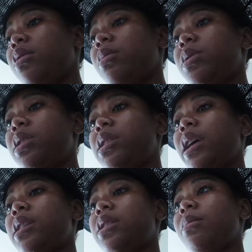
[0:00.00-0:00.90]
Let me just
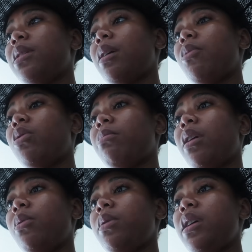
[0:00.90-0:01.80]
text him that I'm on
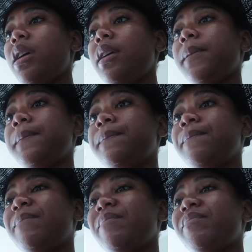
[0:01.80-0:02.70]
my way.
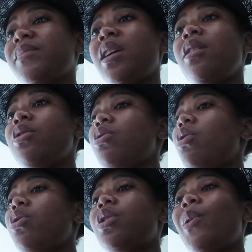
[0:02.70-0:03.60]

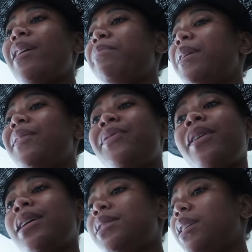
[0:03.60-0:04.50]
Yo, the way I've been
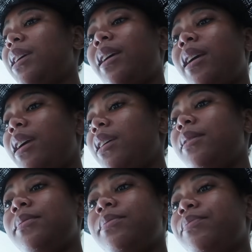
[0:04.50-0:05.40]
farting,
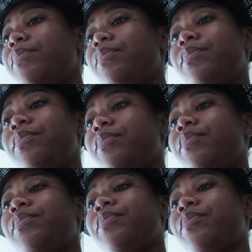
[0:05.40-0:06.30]
hey? Mm-mm-mm.